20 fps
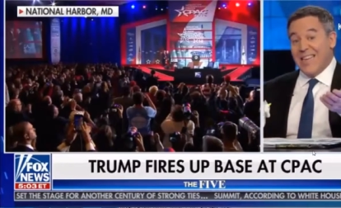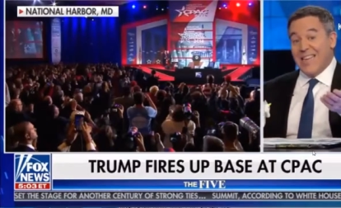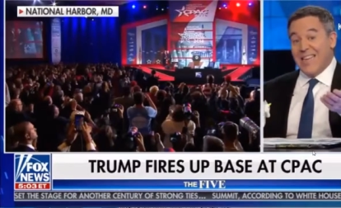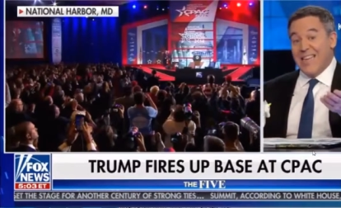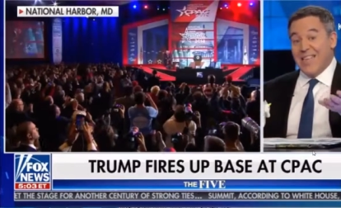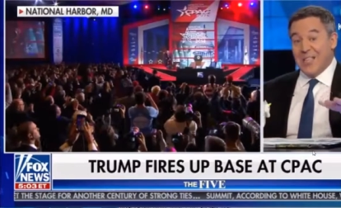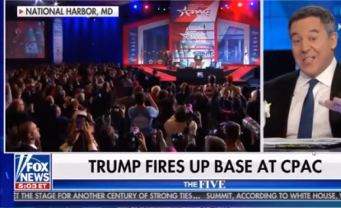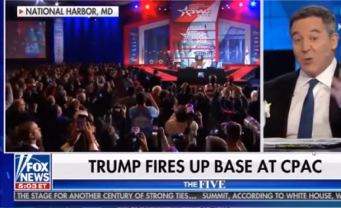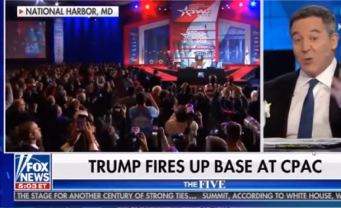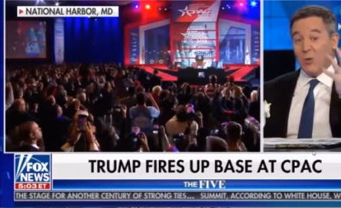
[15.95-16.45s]

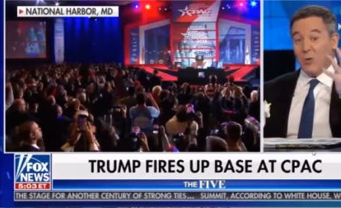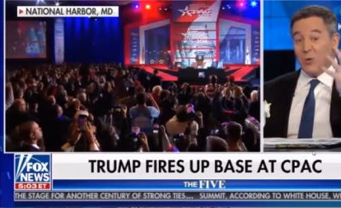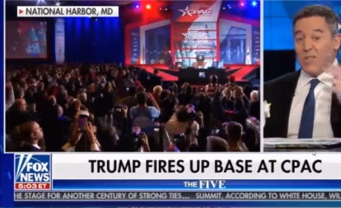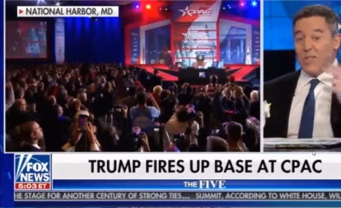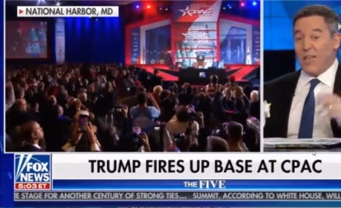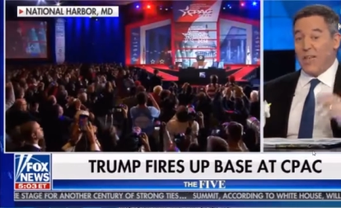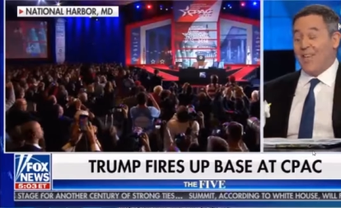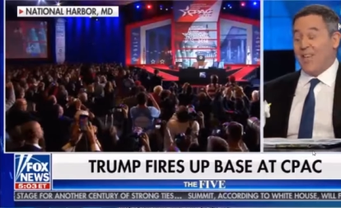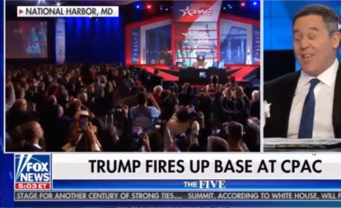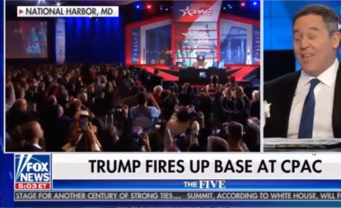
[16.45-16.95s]
he's
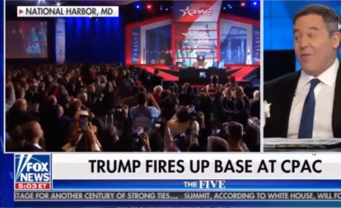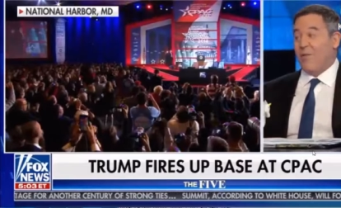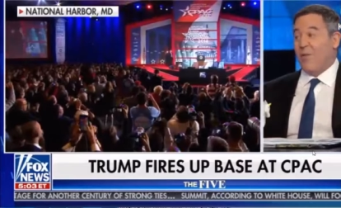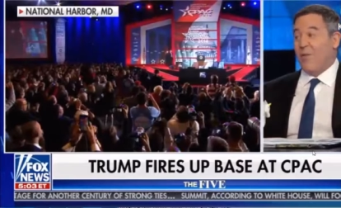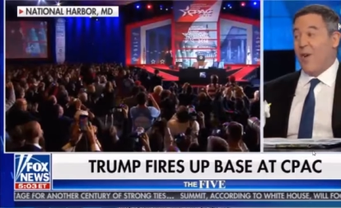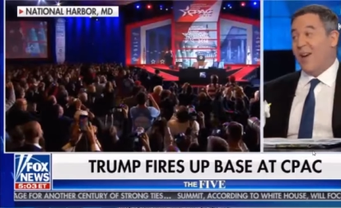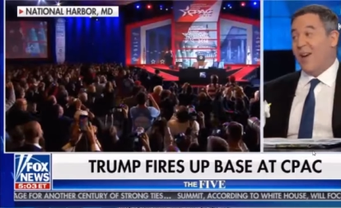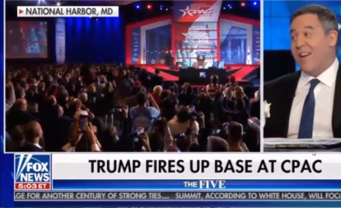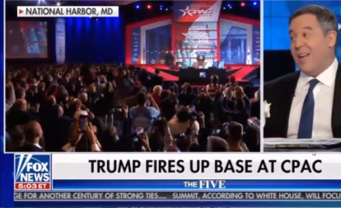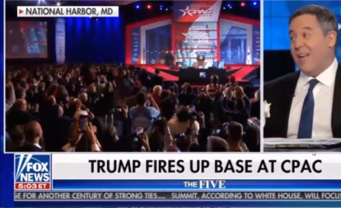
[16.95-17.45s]
interesting and he's
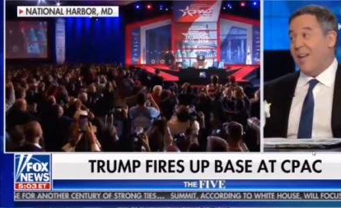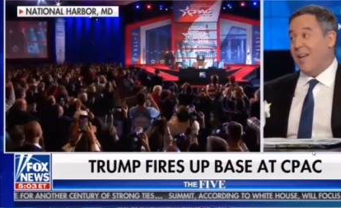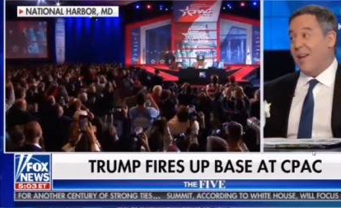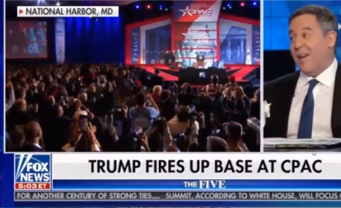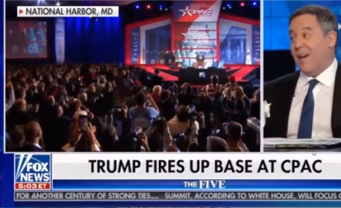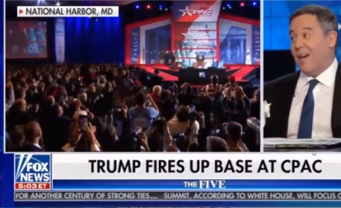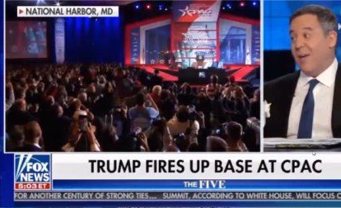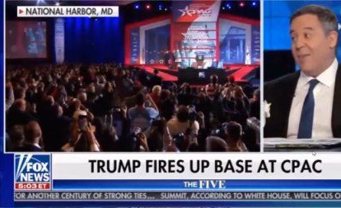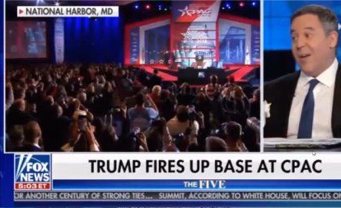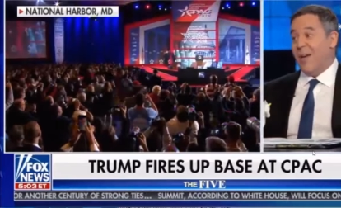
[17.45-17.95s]
funny.
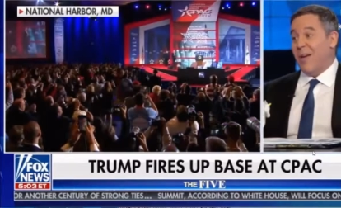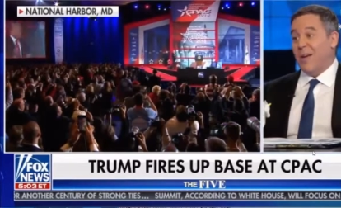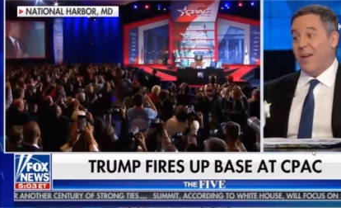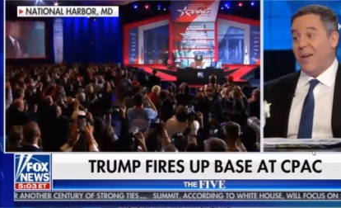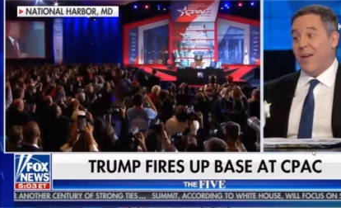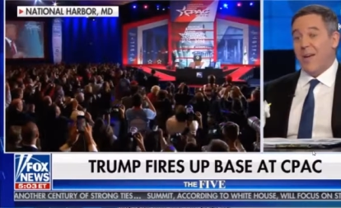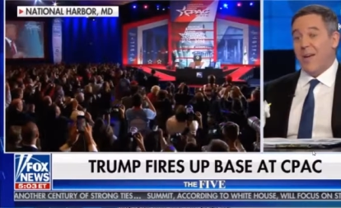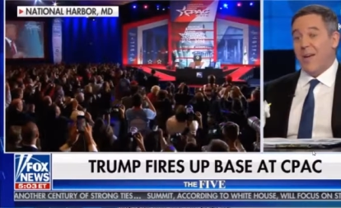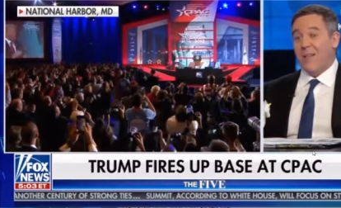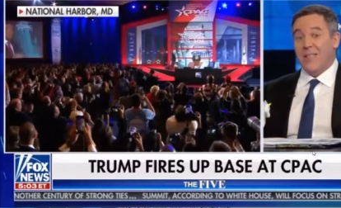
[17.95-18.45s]
I mean,
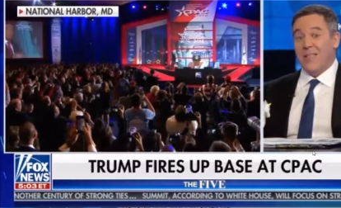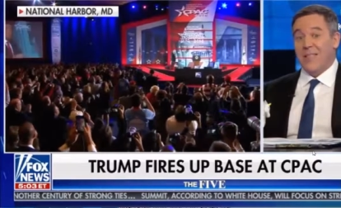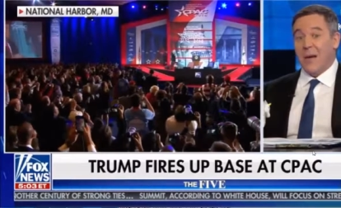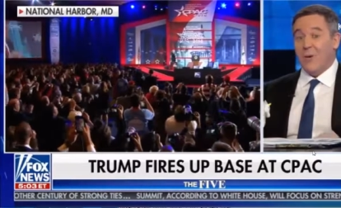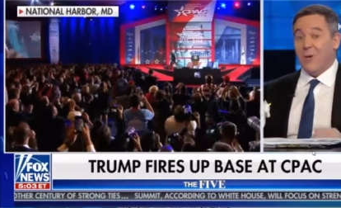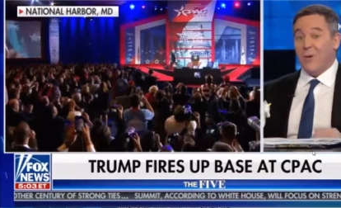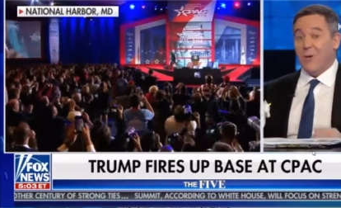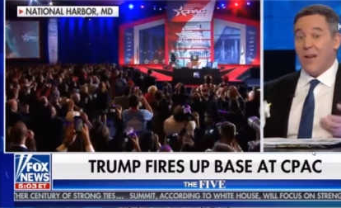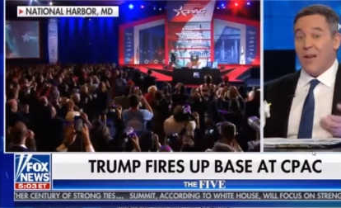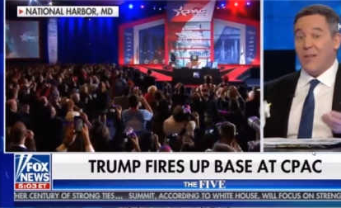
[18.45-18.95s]
the
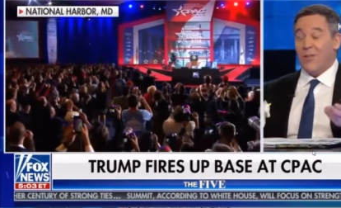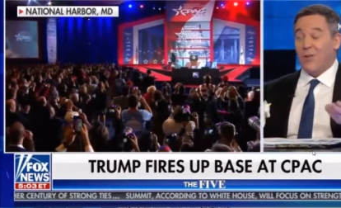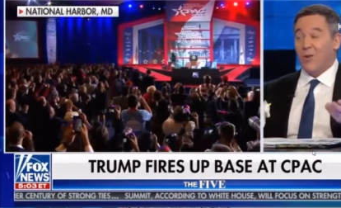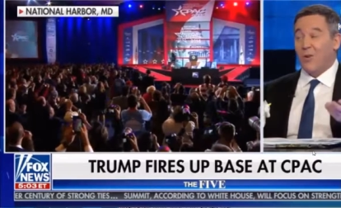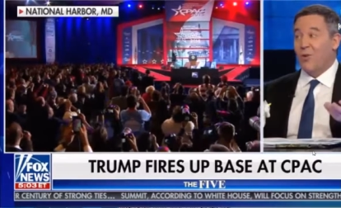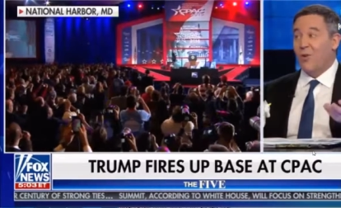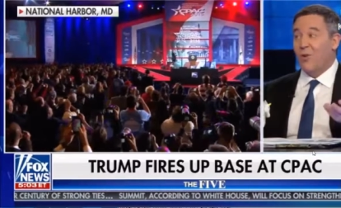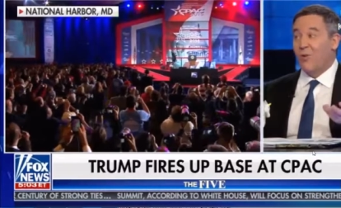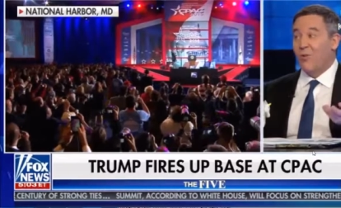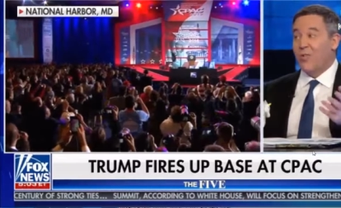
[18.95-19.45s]
Democrats
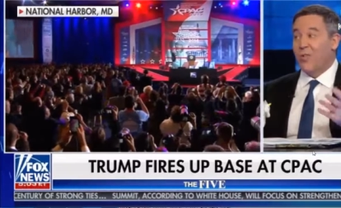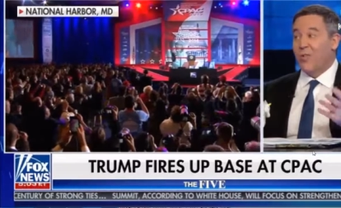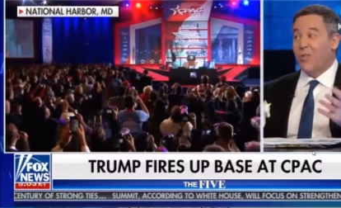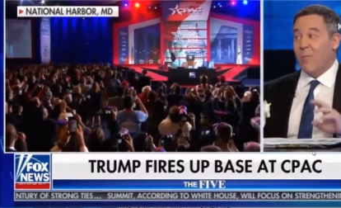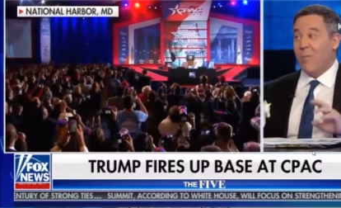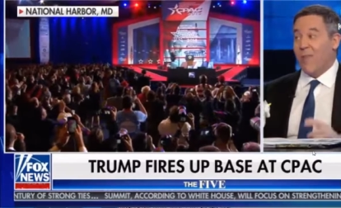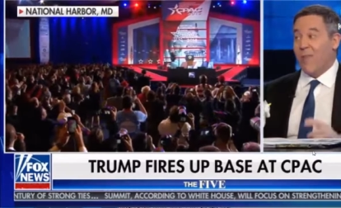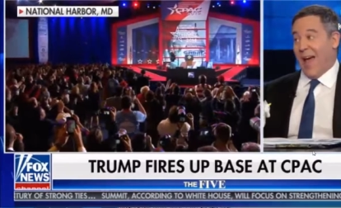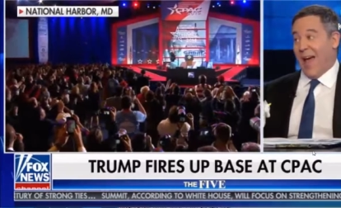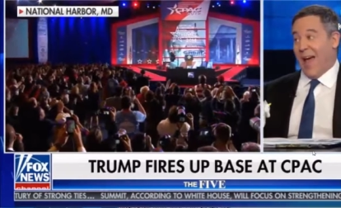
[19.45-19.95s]
could use
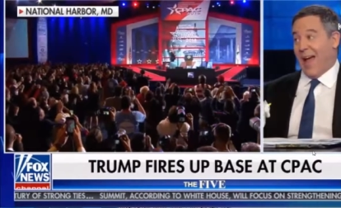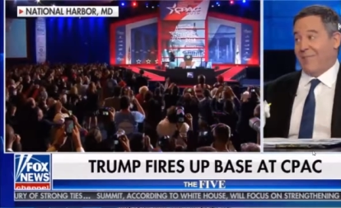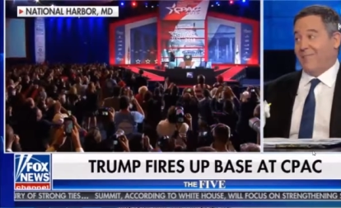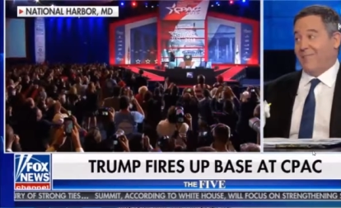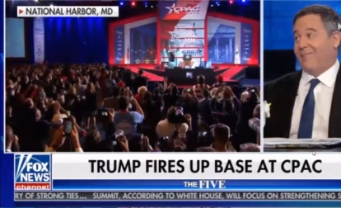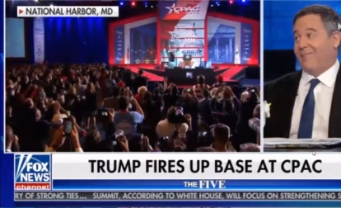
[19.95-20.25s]
some of that.